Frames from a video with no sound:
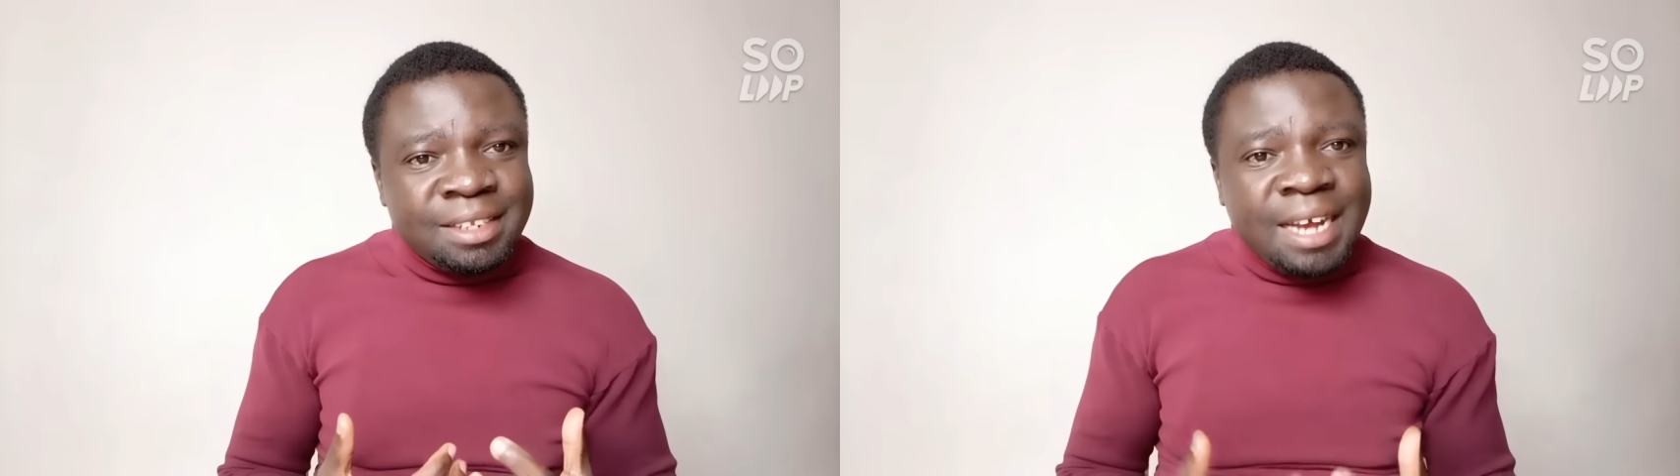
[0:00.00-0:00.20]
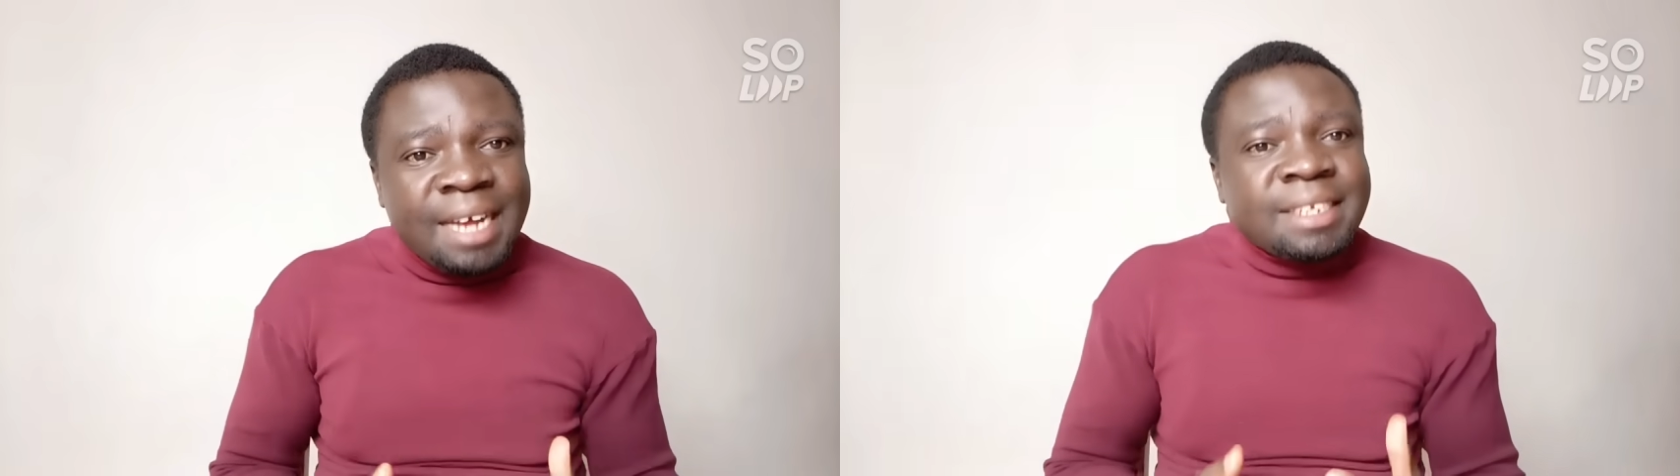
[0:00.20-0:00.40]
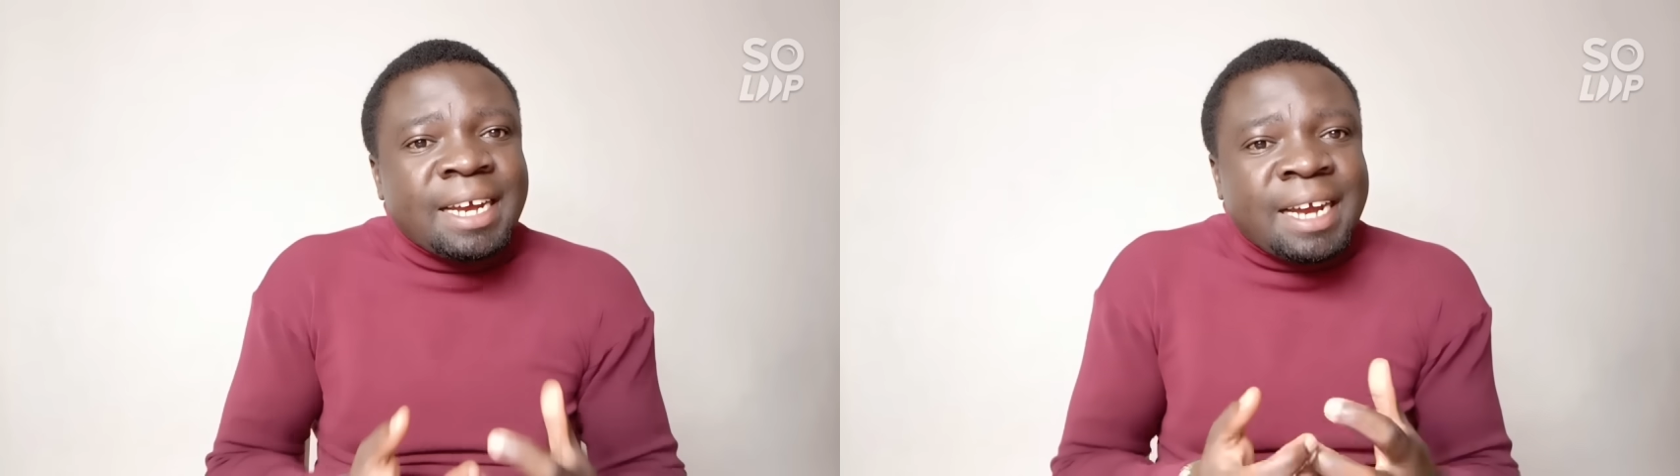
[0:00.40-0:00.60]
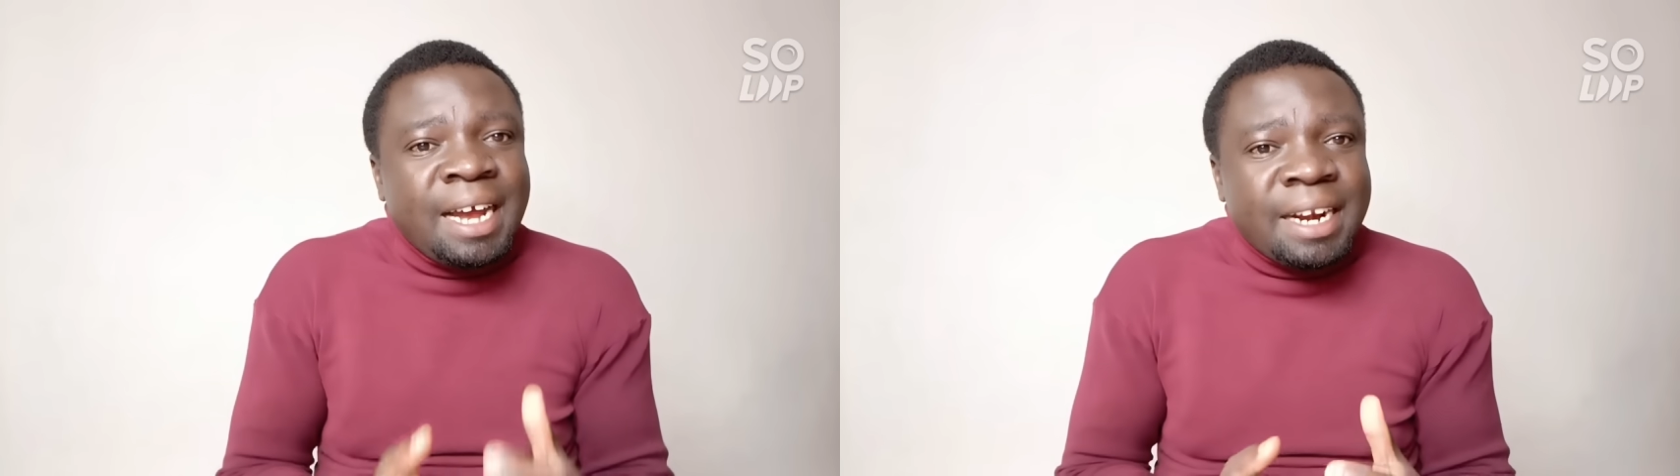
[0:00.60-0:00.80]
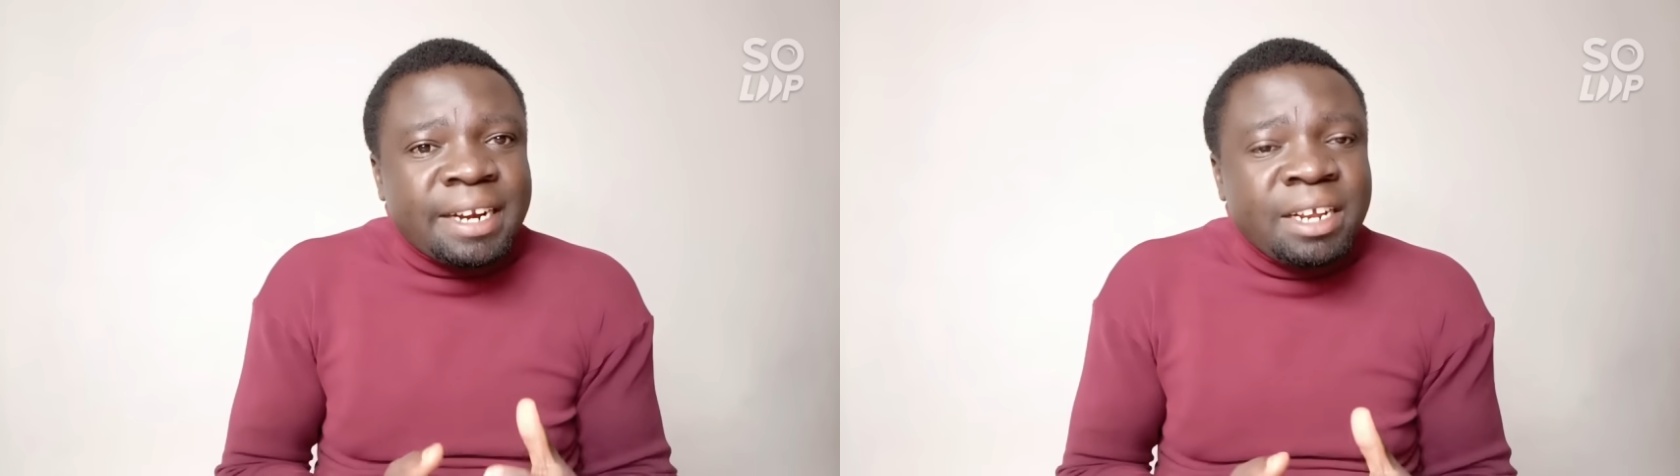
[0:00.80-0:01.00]
as a
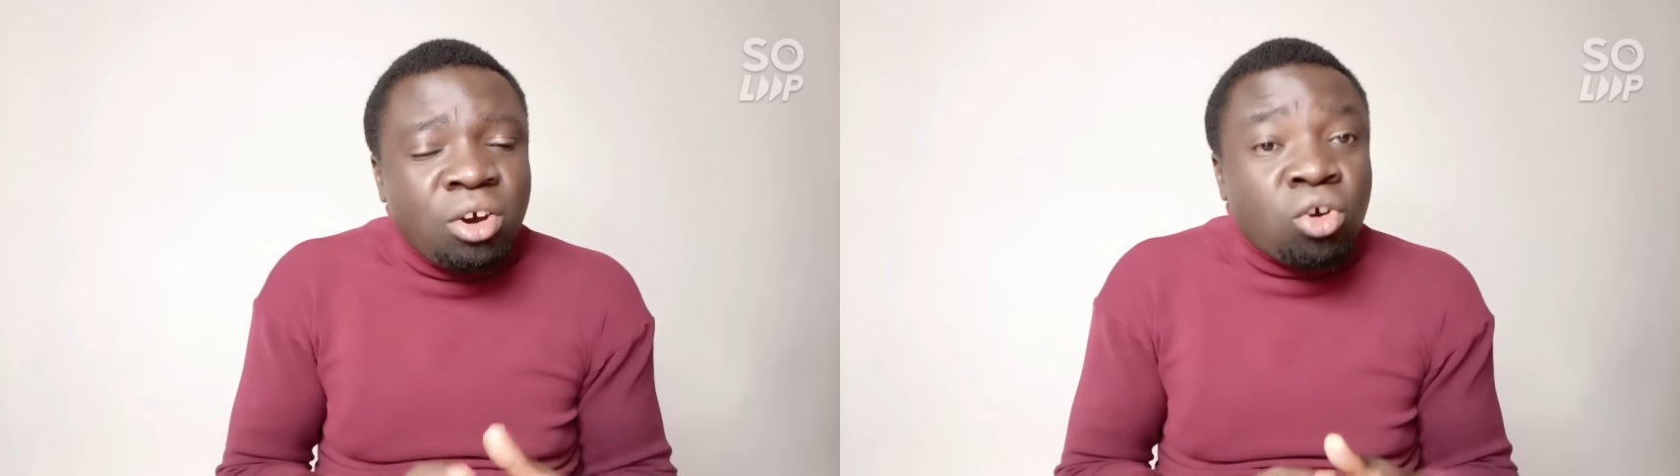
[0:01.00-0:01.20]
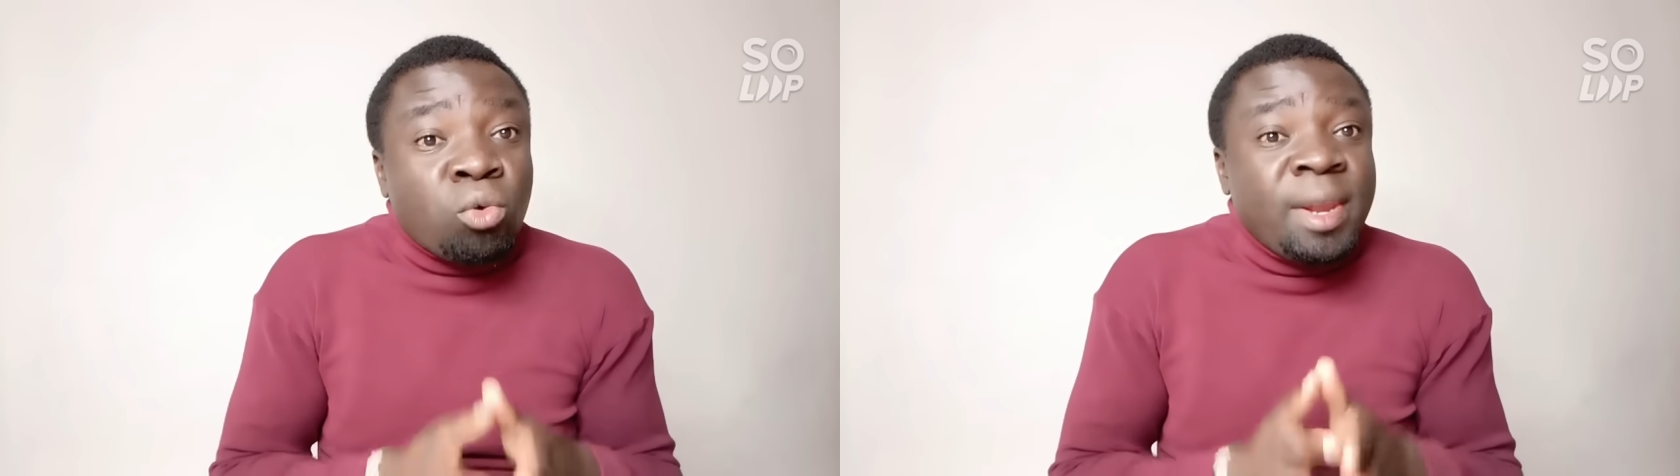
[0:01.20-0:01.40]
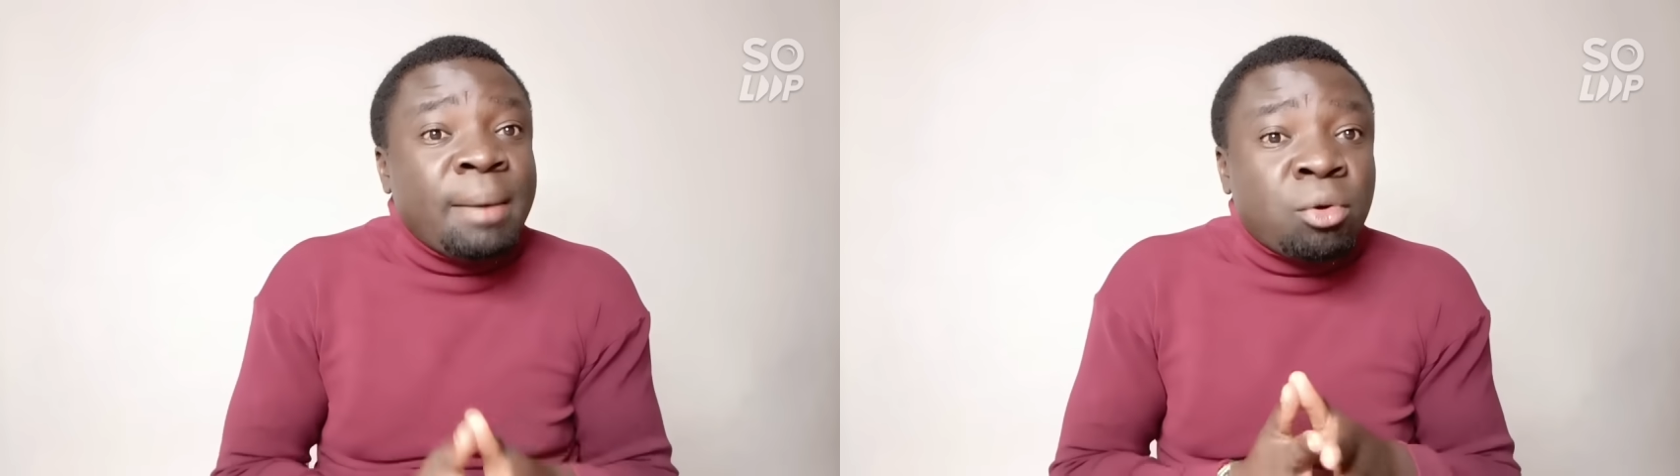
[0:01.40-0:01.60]
country or William